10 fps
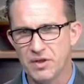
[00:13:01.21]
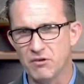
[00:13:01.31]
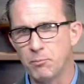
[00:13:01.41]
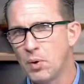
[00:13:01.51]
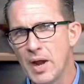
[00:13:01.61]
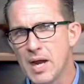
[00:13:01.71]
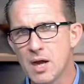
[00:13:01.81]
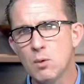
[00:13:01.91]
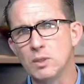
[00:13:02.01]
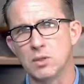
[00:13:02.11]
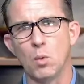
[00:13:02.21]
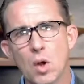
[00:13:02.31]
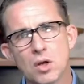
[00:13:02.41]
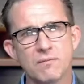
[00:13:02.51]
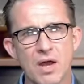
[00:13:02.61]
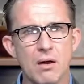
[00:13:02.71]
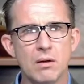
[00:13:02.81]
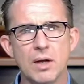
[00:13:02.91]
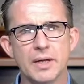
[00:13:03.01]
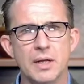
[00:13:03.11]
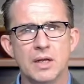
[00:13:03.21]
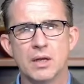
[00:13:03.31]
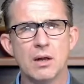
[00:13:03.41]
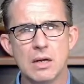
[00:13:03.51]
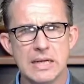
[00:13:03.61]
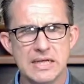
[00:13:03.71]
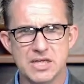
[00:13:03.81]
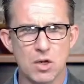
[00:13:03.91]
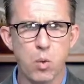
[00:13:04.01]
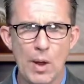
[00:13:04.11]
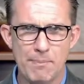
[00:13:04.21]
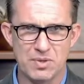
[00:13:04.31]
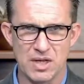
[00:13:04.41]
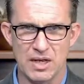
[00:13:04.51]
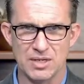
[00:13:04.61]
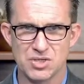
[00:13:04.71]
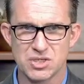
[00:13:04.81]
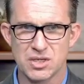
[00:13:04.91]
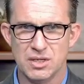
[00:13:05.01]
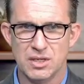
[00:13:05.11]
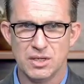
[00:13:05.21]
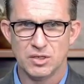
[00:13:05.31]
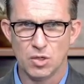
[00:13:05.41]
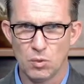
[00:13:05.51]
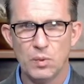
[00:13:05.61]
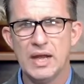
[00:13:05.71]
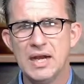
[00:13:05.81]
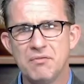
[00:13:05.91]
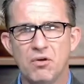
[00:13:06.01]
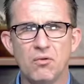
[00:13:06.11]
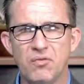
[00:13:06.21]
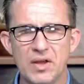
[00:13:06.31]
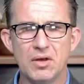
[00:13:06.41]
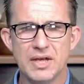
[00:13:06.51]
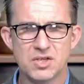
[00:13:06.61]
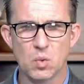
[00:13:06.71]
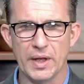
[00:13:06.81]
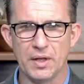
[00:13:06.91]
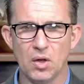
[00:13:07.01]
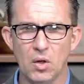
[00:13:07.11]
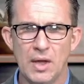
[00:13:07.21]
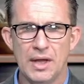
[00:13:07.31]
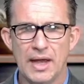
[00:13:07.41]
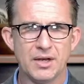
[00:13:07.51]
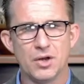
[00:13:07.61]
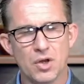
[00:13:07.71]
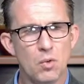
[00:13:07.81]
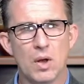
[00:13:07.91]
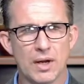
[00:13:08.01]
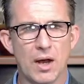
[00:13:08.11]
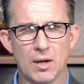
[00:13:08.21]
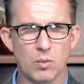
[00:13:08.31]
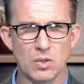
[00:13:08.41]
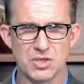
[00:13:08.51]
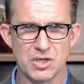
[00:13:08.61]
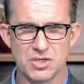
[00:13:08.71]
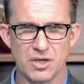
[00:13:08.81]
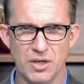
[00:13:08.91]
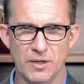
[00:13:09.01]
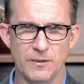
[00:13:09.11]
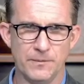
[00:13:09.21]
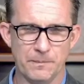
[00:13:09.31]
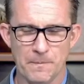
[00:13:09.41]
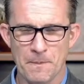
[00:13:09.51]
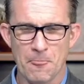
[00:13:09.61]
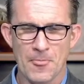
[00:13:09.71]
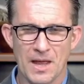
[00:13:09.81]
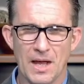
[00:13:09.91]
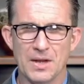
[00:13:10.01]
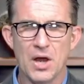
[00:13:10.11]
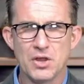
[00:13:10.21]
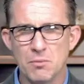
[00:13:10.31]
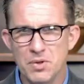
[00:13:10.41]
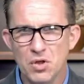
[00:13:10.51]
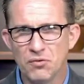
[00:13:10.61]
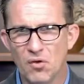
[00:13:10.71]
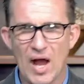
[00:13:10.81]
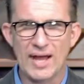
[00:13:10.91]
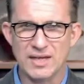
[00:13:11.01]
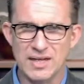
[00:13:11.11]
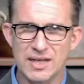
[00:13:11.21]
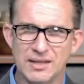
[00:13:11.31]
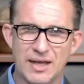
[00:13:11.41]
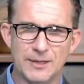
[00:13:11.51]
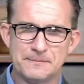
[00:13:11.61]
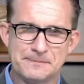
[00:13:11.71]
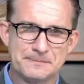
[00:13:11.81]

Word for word: of prayer, with the Word of God, God has equipped us to really fulfill His will and to do what God wants us to do. Another beautiful idea that